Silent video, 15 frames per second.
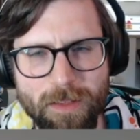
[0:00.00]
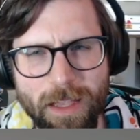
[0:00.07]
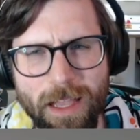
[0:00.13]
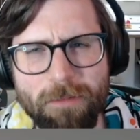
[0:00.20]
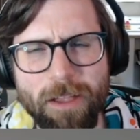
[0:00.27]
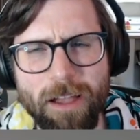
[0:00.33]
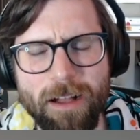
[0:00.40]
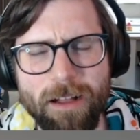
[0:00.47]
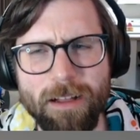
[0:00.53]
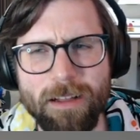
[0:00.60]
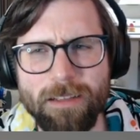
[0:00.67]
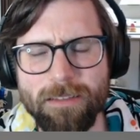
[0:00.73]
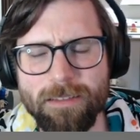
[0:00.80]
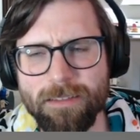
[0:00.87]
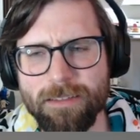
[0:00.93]
Yeah,
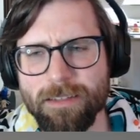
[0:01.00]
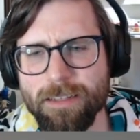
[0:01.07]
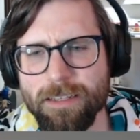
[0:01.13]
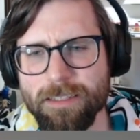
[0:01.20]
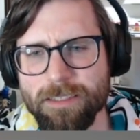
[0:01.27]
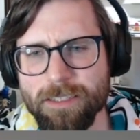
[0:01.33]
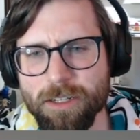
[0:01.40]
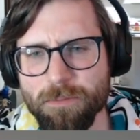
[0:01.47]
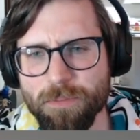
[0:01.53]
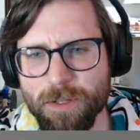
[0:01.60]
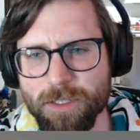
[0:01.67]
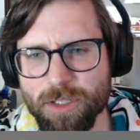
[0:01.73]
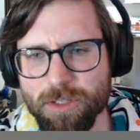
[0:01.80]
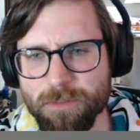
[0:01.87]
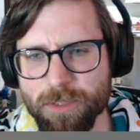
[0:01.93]
I guess Sucker
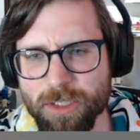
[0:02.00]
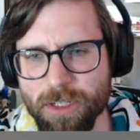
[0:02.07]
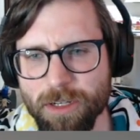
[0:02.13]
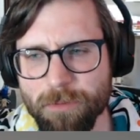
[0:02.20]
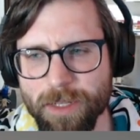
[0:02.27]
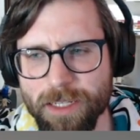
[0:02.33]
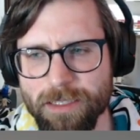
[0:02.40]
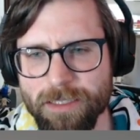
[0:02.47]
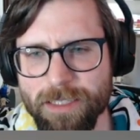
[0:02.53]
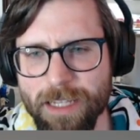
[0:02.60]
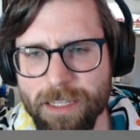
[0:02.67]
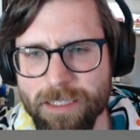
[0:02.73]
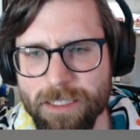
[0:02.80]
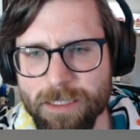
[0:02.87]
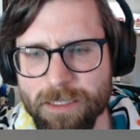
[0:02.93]
Punch Grimmsnarl makes
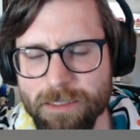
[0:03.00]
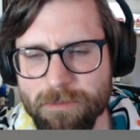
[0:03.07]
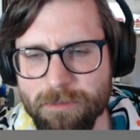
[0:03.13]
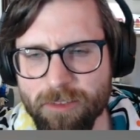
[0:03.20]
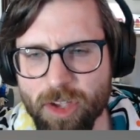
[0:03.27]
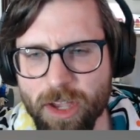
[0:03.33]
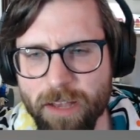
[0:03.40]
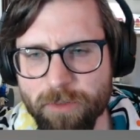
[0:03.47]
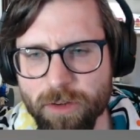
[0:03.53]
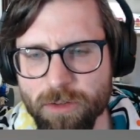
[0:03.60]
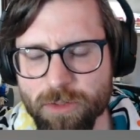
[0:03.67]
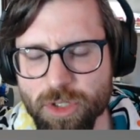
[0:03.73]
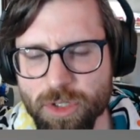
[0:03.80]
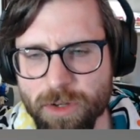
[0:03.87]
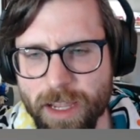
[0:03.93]
sense. Maybe you have your own
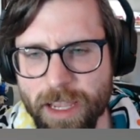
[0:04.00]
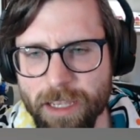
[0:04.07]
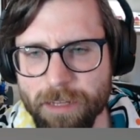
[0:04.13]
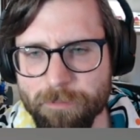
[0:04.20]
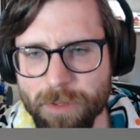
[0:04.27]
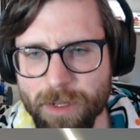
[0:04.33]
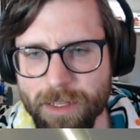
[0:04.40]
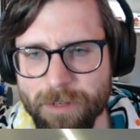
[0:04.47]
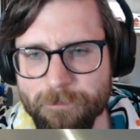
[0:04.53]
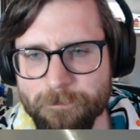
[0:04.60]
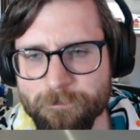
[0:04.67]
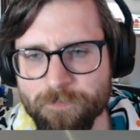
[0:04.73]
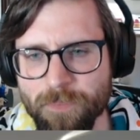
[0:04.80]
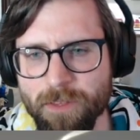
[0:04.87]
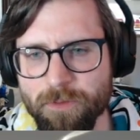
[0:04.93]
terrain, but
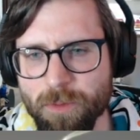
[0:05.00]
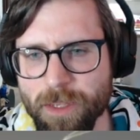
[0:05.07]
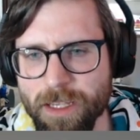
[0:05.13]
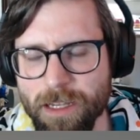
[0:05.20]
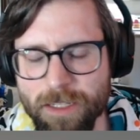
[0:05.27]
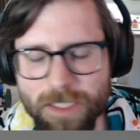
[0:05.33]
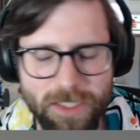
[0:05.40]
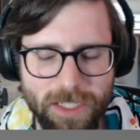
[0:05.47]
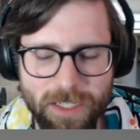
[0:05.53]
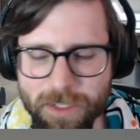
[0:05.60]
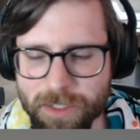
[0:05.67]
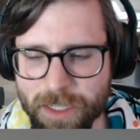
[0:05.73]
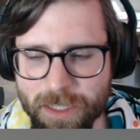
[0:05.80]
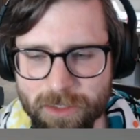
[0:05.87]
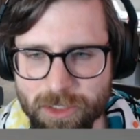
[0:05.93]
for me, I was just like,
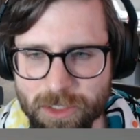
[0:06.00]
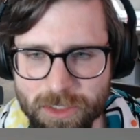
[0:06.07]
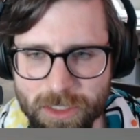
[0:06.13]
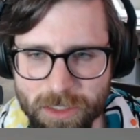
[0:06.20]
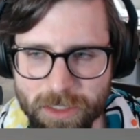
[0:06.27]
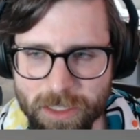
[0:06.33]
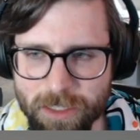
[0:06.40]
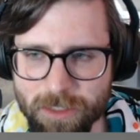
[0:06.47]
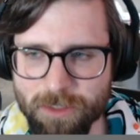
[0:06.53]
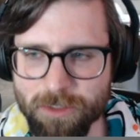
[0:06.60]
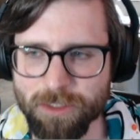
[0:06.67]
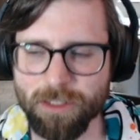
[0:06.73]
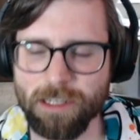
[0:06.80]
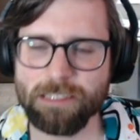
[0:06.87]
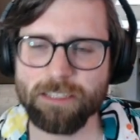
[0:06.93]
okay, there's just nothing they can do.
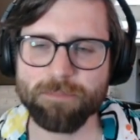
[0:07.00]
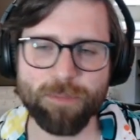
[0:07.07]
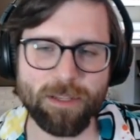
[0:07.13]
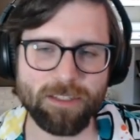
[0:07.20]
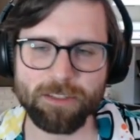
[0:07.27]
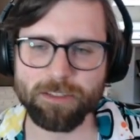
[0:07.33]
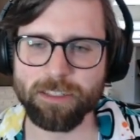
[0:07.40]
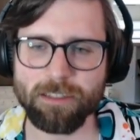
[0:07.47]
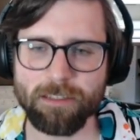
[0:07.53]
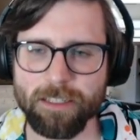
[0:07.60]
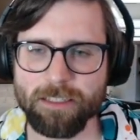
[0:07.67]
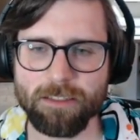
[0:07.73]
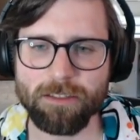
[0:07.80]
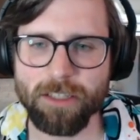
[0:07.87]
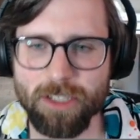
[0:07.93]
So I just basically
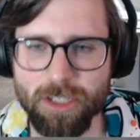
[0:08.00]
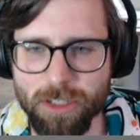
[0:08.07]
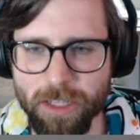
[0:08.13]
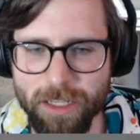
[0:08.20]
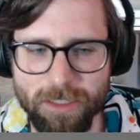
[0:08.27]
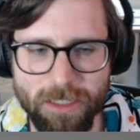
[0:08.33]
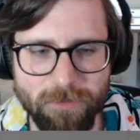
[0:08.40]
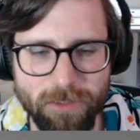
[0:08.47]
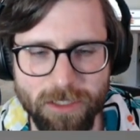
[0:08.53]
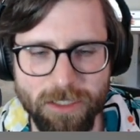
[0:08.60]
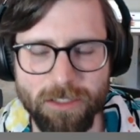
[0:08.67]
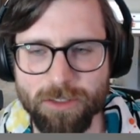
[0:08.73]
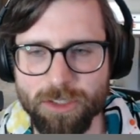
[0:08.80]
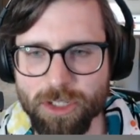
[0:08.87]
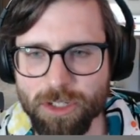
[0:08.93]
clicked Glacial Lance every
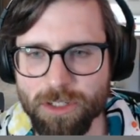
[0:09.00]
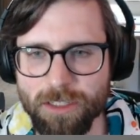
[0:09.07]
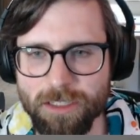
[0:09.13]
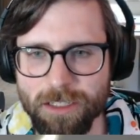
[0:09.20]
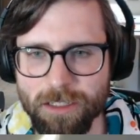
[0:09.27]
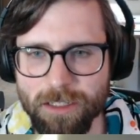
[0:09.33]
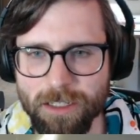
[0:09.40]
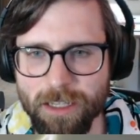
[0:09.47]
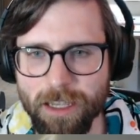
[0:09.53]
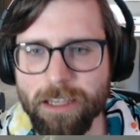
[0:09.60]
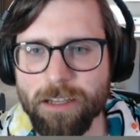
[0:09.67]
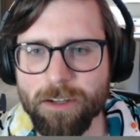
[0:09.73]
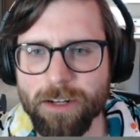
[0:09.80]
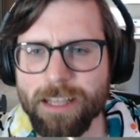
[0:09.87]
single turn until it KO'd.